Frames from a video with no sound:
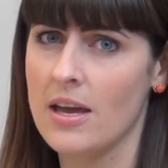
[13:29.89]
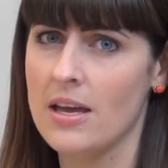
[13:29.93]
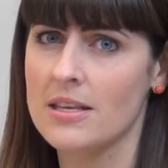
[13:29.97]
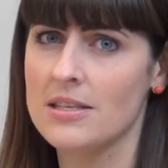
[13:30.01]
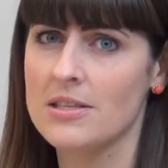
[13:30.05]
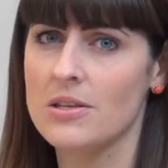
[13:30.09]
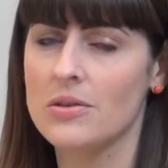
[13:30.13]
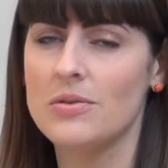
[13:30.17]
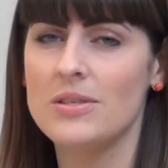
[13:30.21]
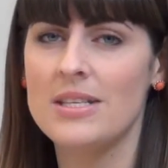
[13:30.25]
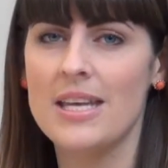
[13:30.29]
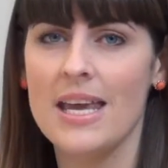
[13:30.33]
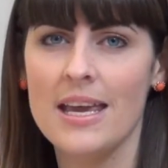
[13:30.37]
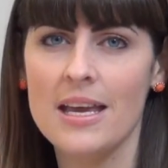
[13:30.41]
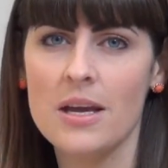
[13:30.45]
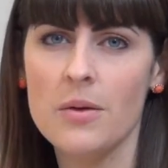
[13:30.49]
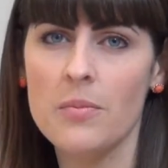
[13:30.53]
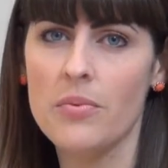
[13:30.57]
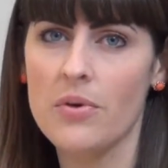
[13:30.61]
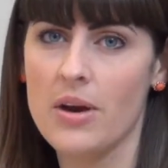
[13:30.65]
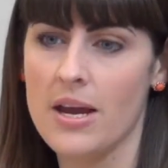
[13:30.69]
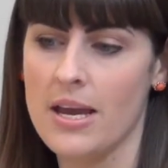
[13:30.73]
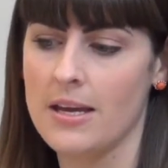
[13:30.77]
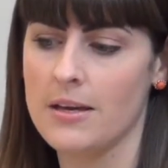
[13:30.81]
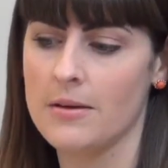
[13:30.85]
So take a
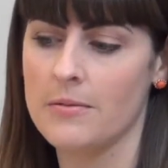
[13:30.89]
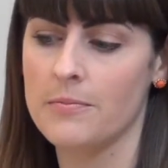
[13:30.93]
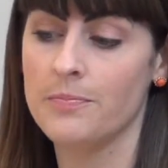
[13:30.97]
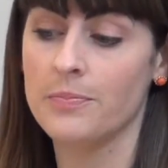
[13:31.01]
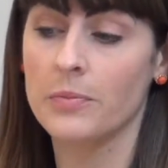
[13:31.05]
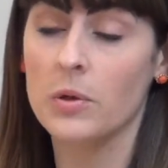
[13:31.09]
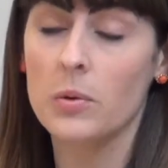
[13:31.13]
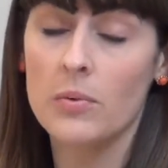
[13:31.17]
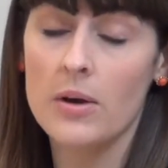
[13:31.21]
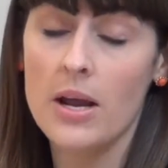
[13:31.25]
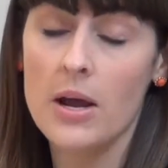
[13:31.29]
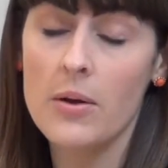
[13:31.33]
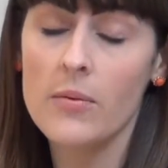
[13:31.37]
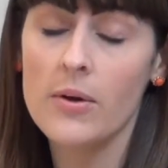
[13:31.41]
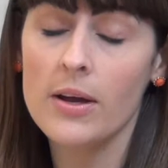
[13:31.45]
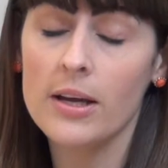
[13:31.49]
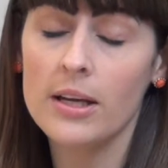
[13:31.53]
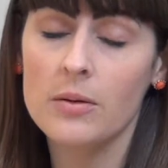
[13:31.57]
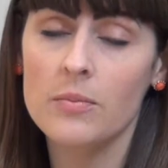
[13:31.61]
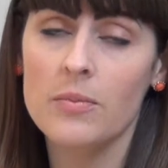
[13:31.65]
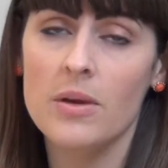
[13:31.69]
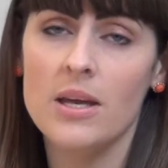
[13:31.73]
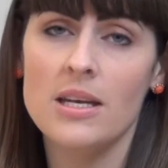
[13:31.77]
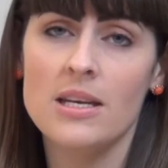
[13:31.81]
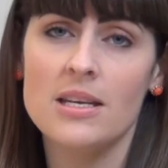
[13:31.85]
break. What I
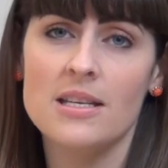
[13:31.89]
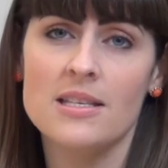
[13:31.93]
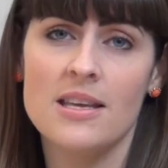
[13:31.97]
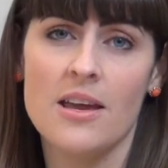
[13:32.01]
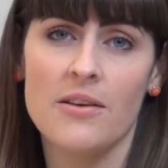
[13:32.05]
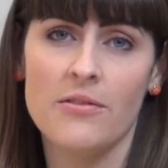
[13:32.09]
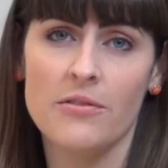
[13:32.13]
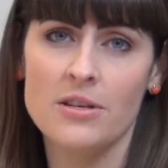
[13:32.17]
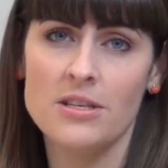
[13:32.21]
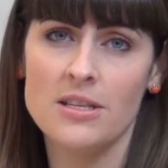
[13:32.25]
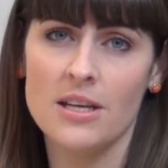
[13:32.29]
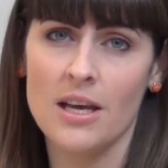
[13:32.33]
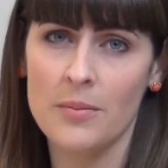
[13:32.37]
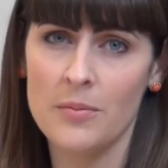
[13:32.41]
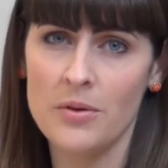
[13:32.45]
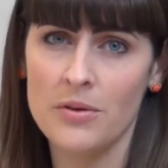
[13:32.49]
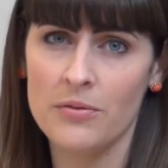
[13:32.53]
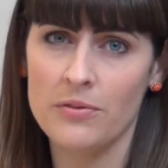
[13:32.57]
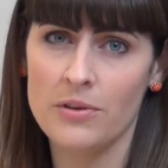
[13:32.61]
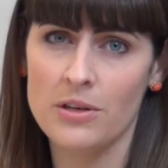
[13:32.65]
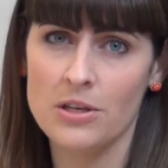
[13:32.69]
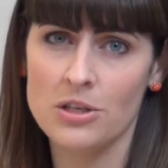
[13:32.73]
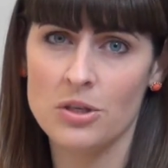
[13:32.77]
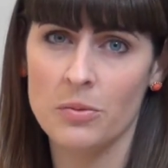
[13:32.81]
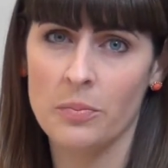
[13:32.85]
recommend is every time you
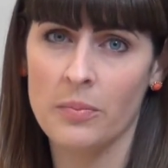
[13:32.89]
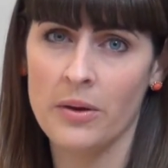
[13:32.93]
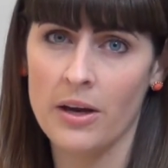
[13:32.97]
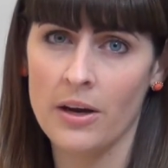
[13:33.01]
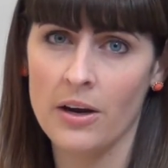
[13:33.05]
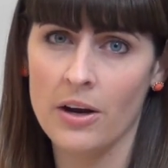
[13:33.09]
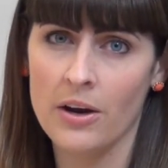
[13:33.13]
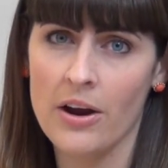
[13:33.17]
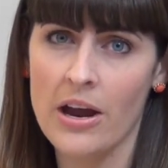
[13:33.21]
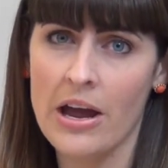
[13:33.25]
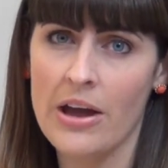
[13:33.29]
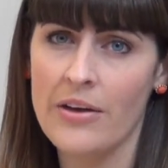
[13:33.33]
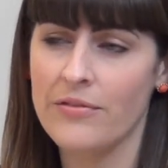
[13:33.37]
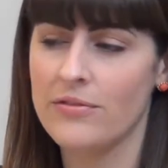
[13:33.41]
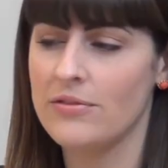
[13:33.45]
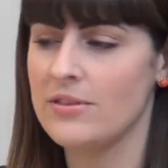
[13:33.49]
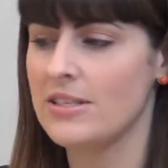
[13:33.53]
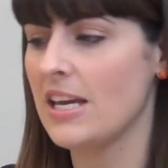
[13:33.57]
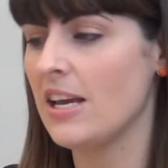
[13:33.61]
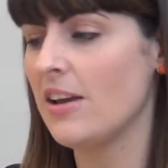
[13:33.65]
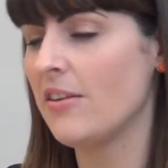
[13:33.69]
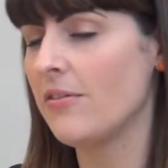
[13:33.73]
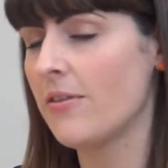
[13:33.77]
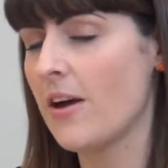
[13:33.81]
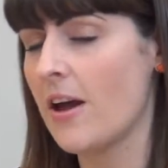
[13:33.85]
finish a paragraph,
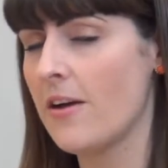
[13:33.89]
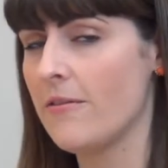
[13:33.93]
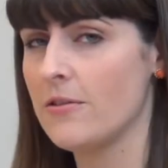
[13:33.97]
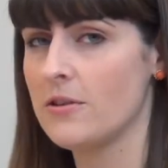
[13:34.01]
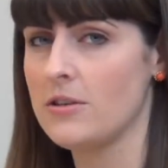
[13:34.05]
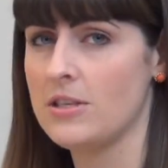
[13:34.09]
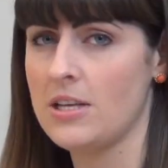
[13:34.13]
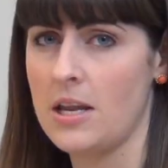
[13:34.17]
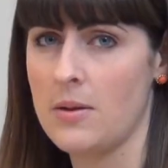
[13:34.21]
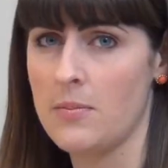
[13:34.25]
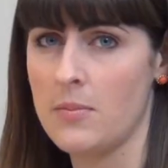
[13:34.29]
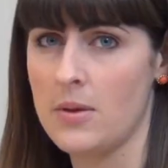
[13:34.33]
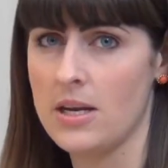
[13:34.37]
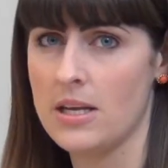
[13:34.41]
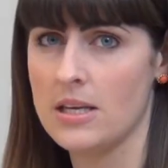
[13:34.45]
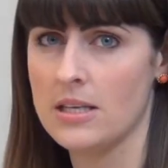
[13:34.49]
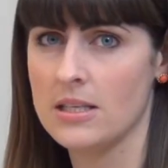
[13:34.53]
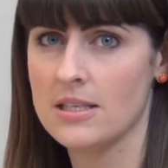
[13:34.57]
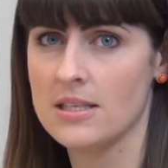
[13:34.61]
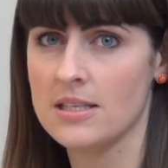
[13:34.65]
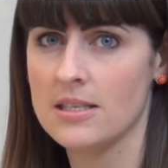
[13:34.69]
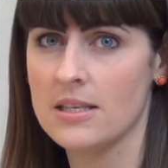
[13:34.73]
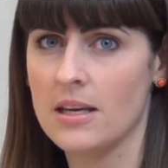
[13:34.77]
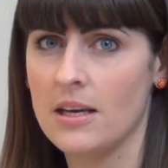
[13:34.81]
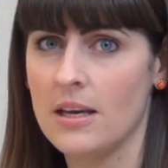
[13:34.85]
take 5 or 10
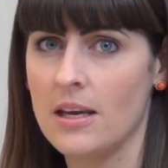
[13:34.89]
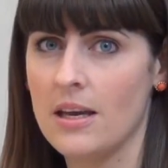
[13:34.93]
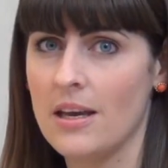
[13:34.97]
minutes.